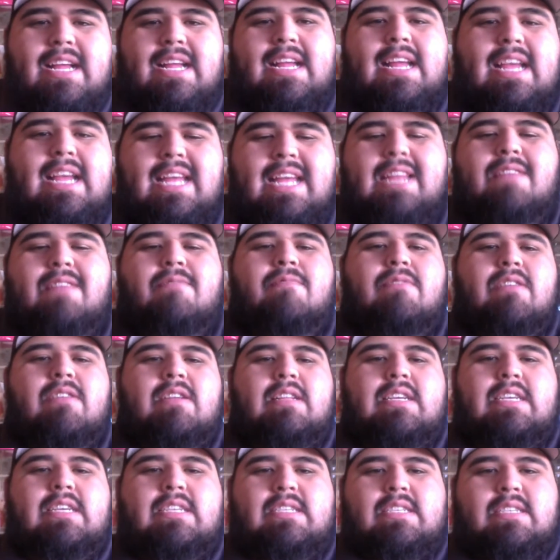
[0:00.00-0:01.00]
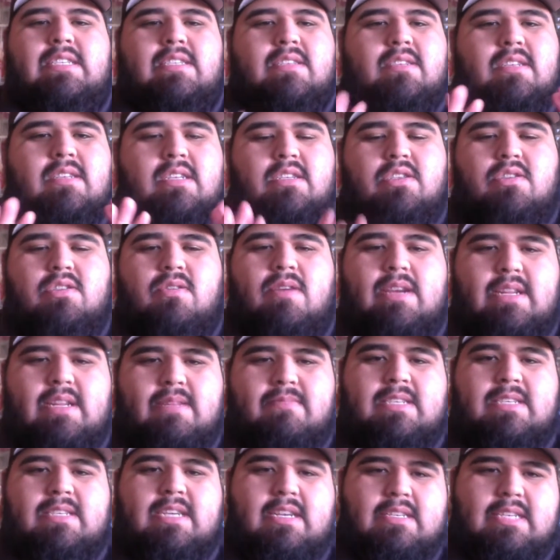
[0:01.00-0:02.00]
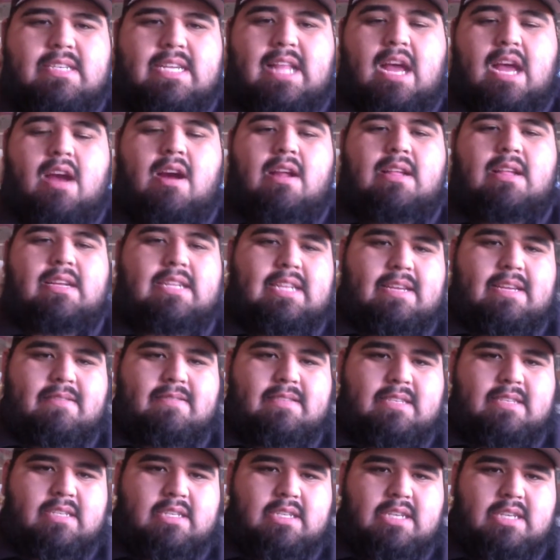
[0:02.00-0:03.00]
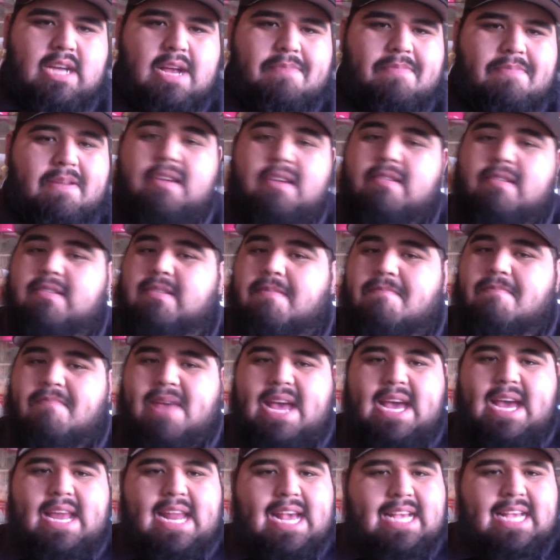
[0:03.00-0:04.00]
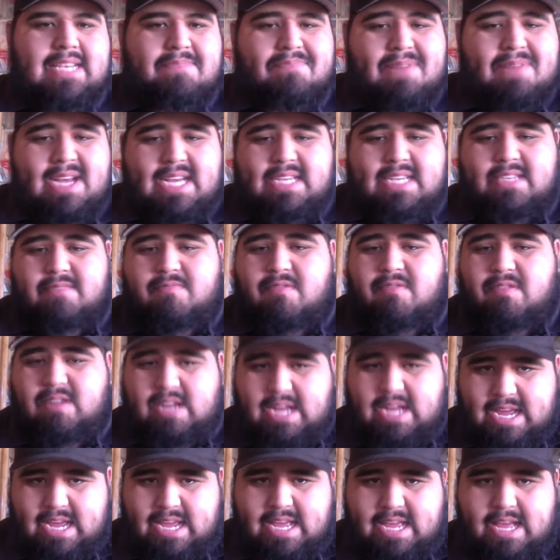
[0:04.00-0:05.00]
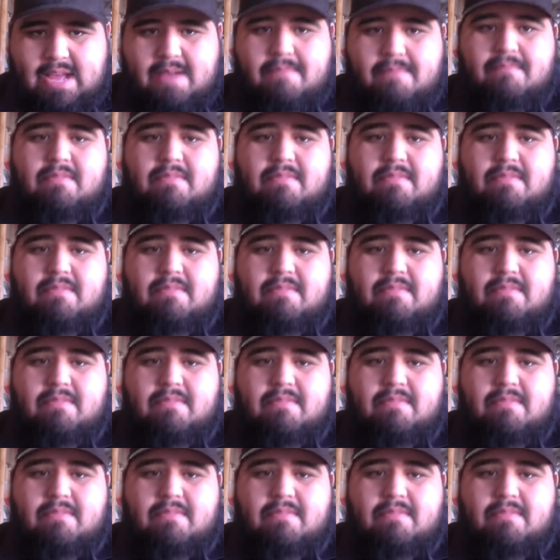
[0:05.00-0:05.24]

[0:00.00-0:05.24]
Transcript: And really just enjoying themselves at the Harley-Davidson shop. And there's some badass bikes, I won't lie.